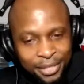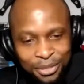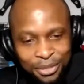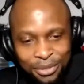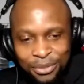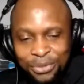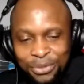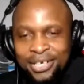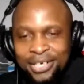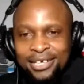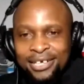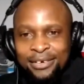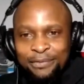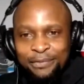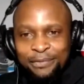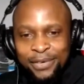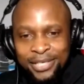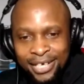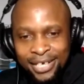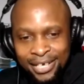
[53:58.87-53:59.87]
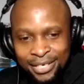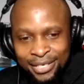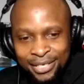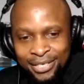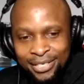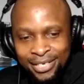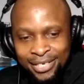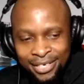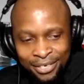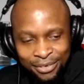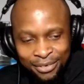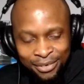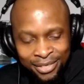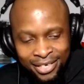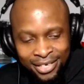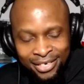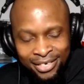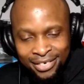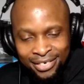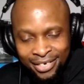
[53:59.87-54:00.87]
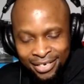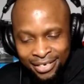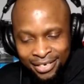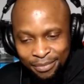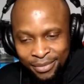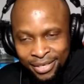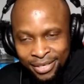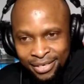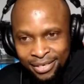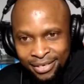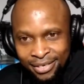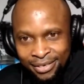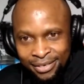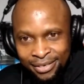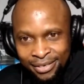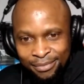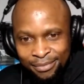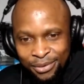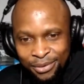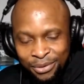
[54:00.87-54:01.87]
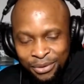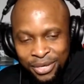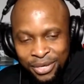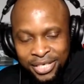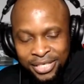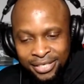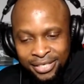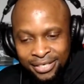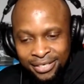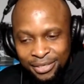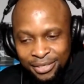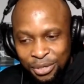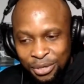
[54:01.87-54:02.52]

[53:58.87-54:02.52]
just to quickly emphasize there on that question.